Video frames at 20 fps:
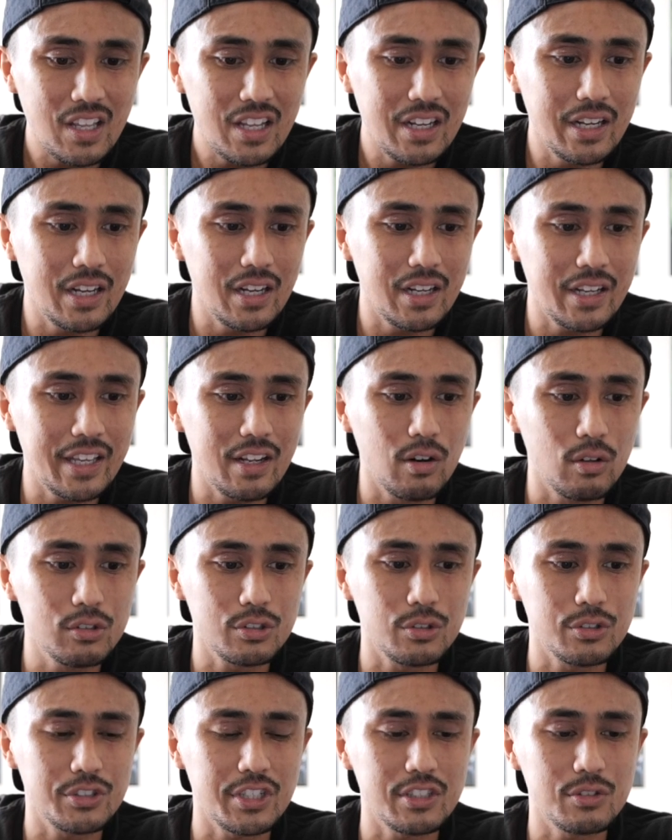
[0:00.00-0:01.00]
it
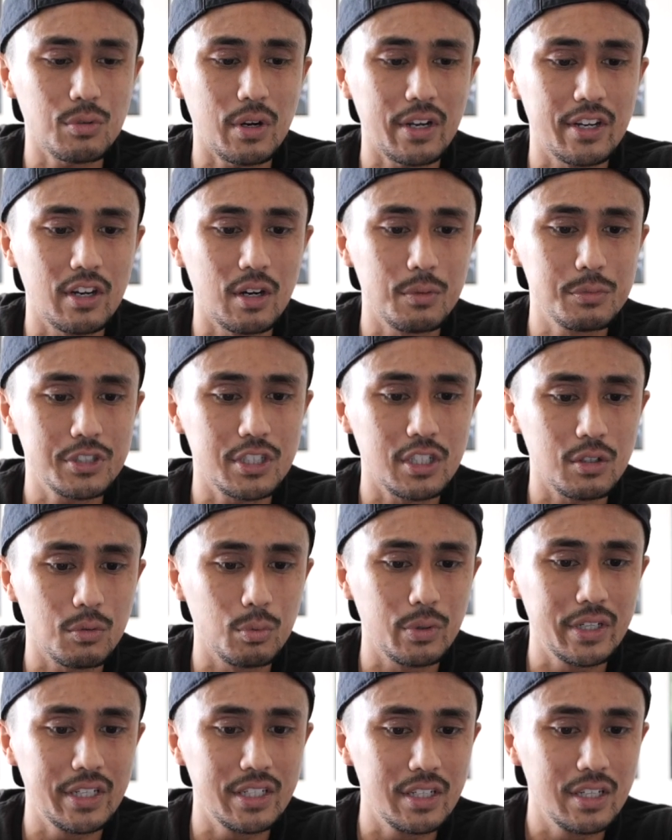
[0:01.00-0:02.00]
also says right here, I'm just going to
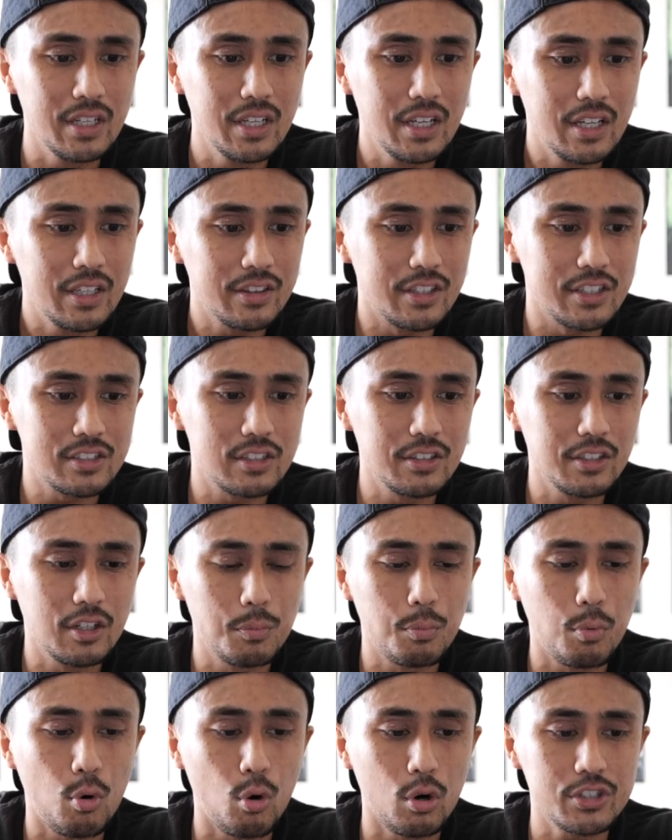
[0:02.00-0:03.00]
read this little
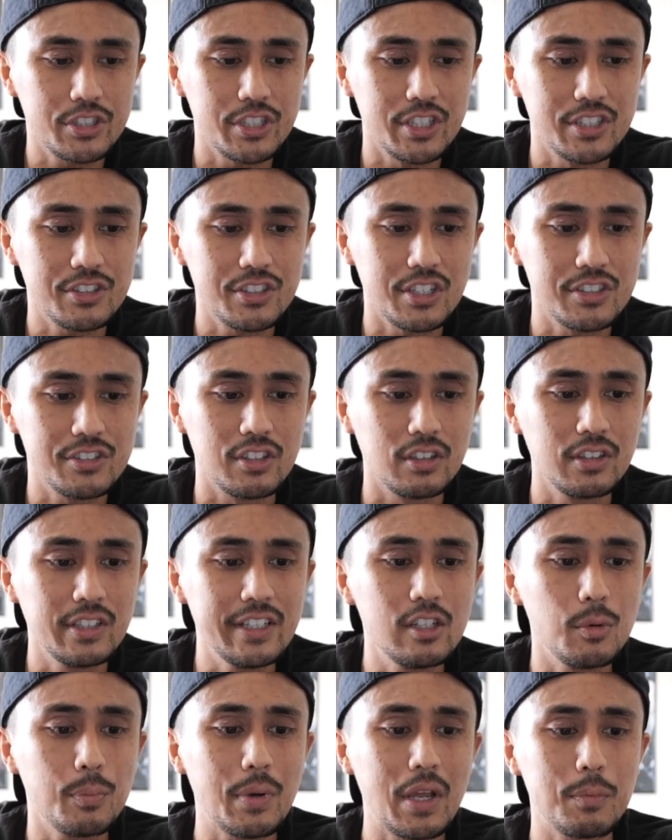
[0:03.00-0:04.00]
portion. It says, the
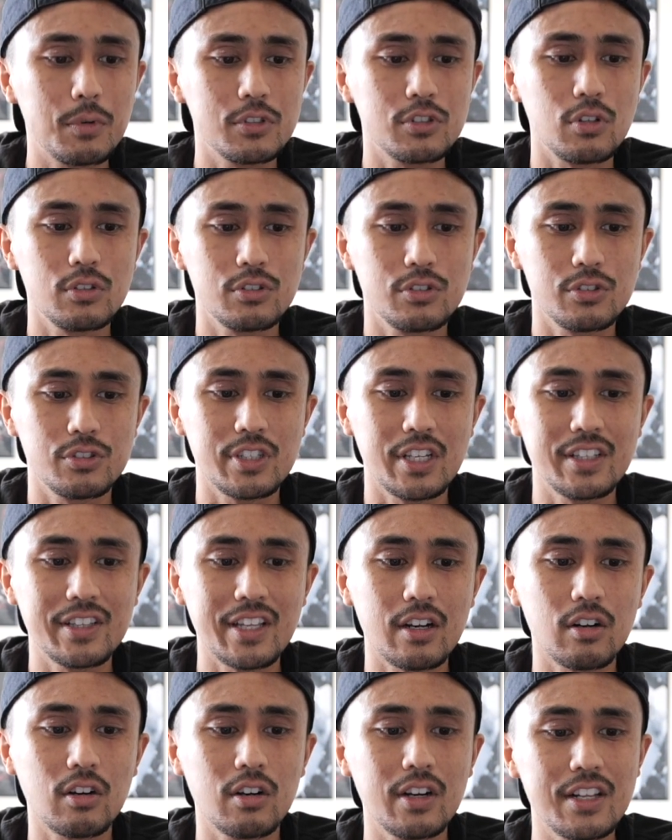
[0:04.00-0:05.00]
legal papers also state
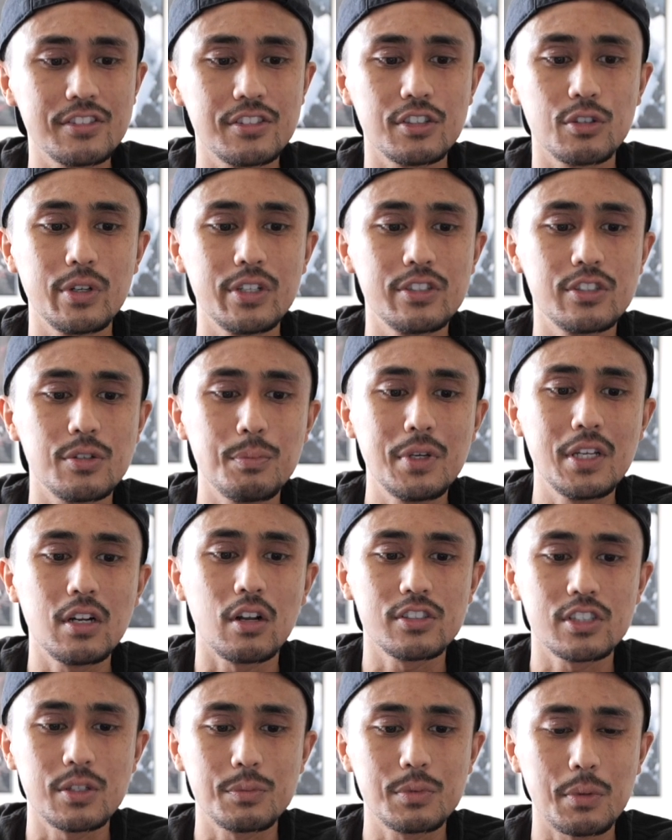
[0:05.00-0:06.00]
that Heard has agreed to meet
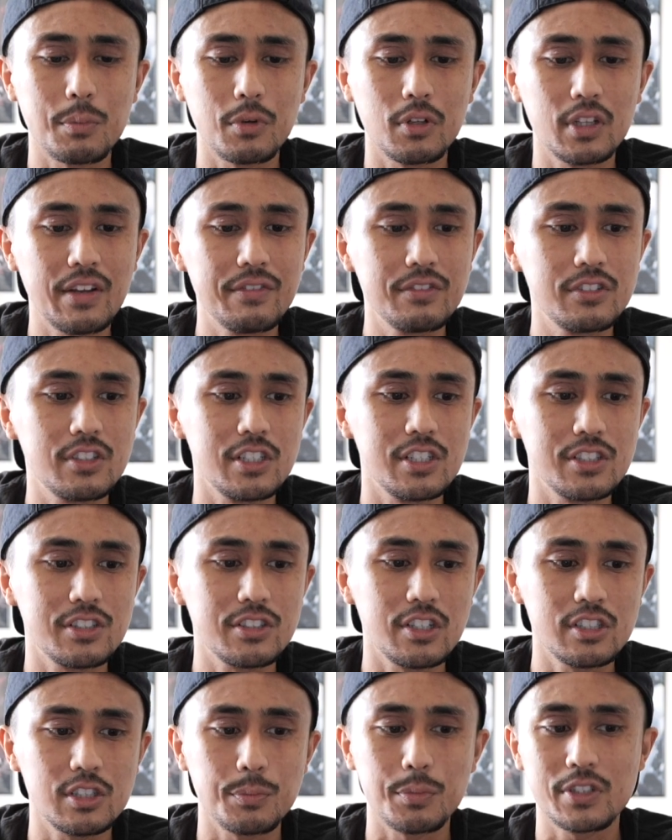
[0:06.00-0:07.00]
on September 11th to
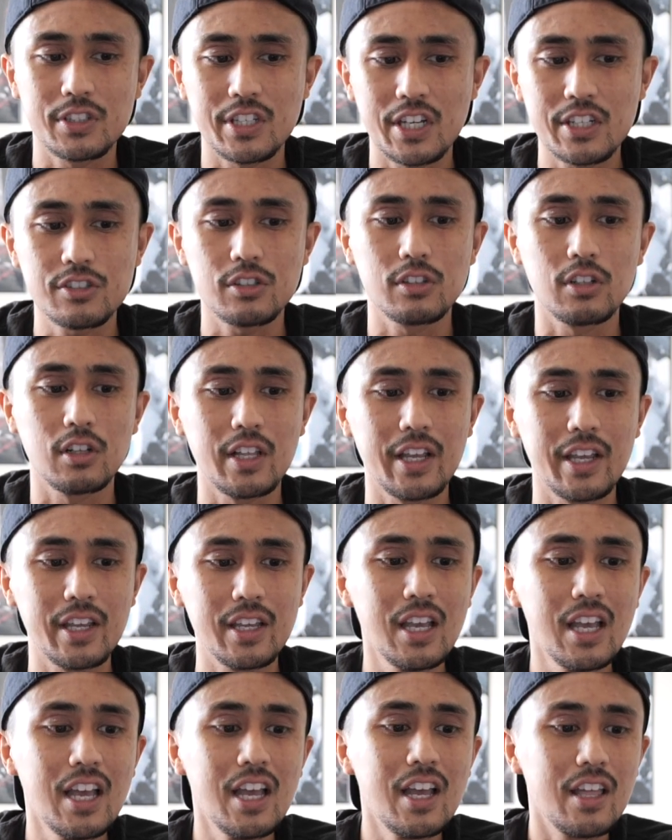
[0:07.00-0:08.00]
discuss the potential delay
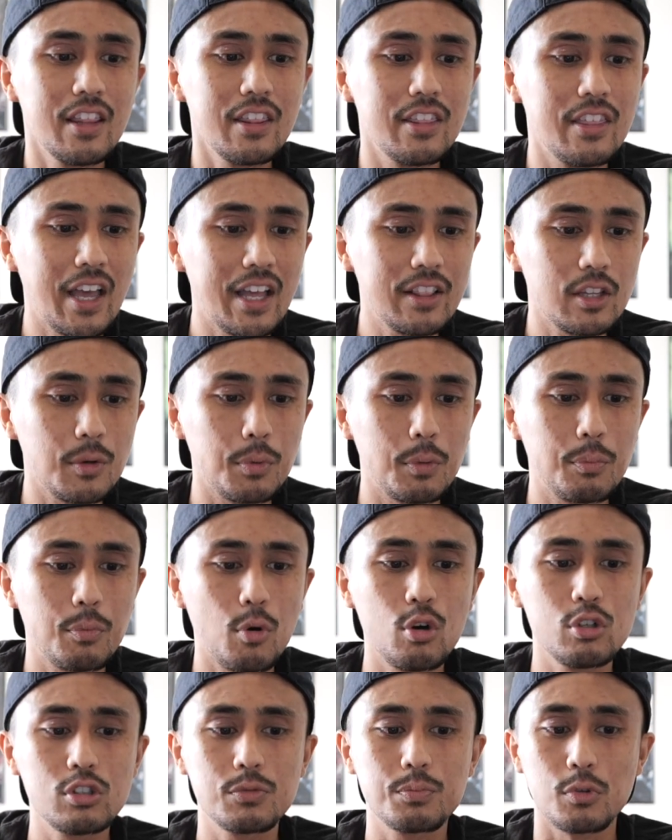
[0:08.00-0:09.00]
that the
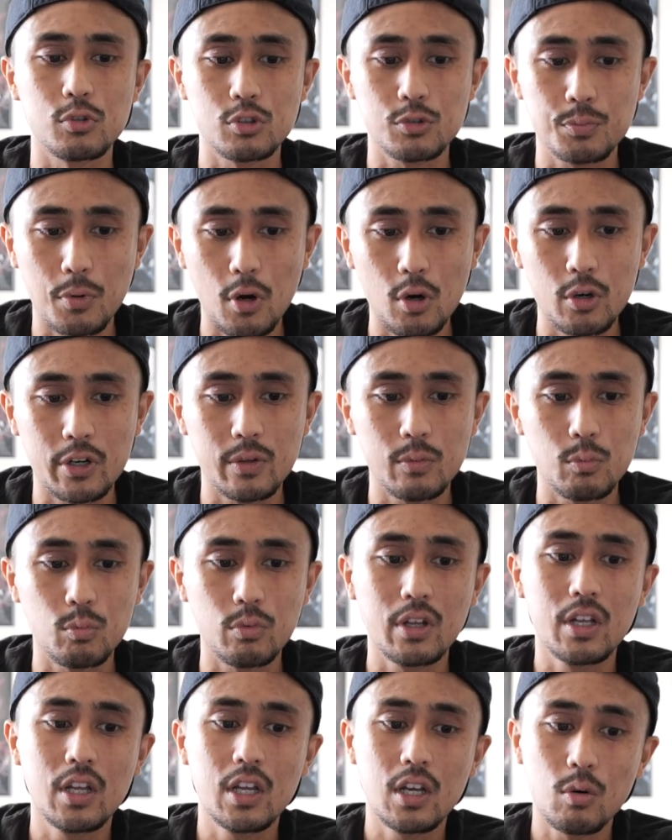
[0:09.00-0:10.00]
proposed postponement
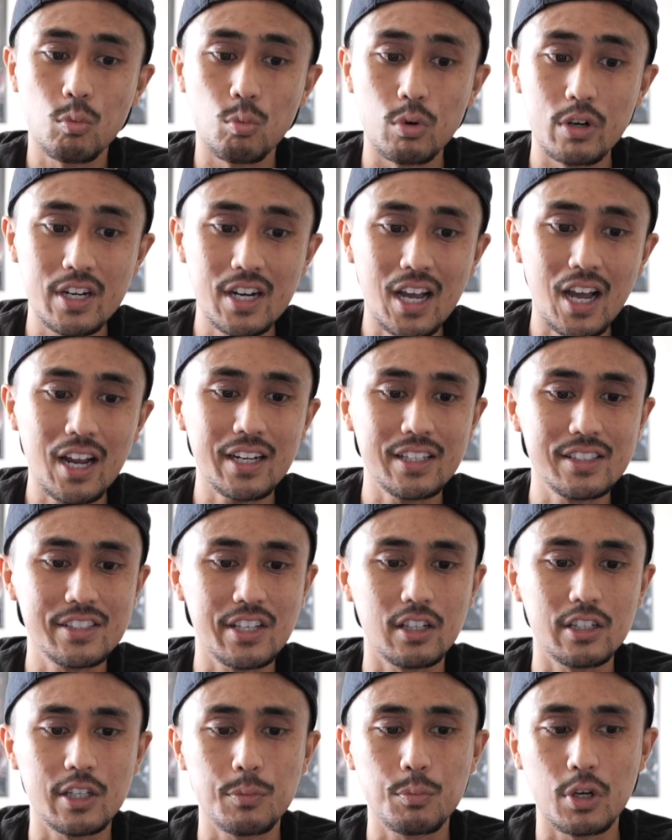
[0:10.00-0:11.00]
would not
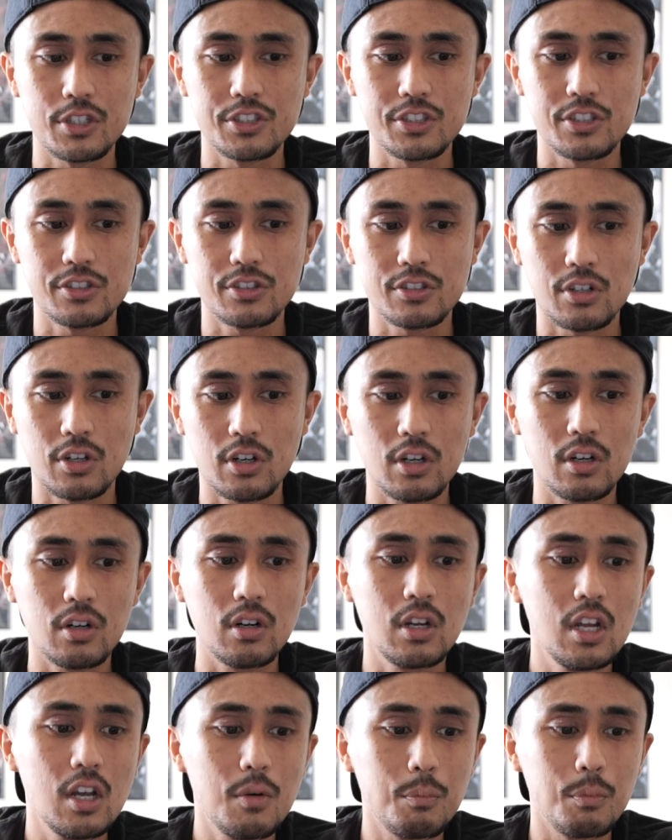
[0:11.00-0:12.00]
entail any prejudice to her,
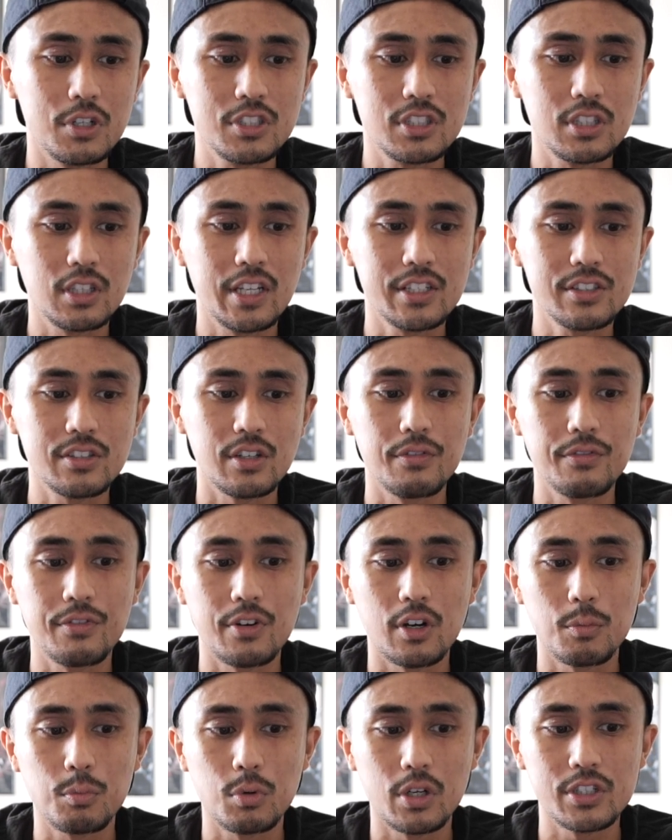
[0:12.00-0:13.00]
much less
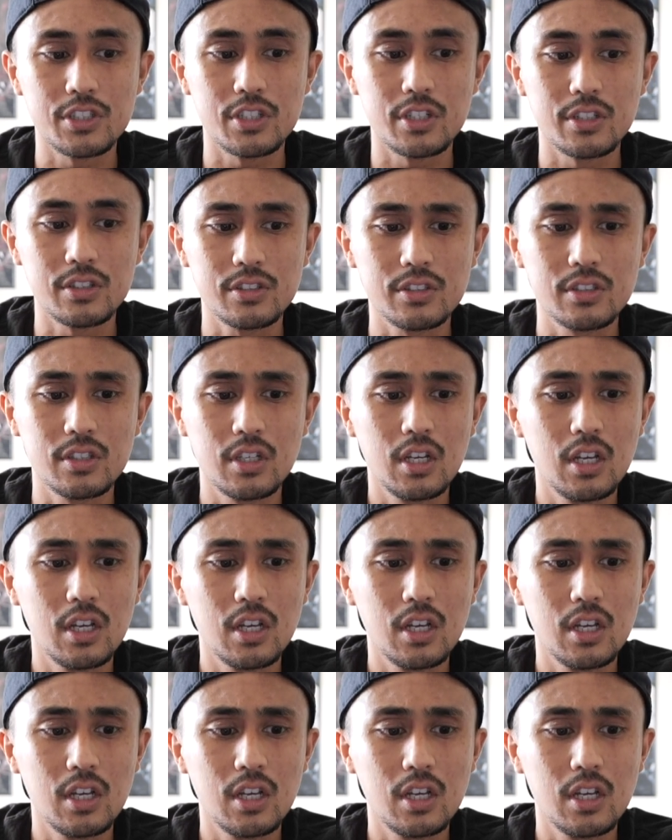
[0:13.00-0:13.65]
unfair prejudice,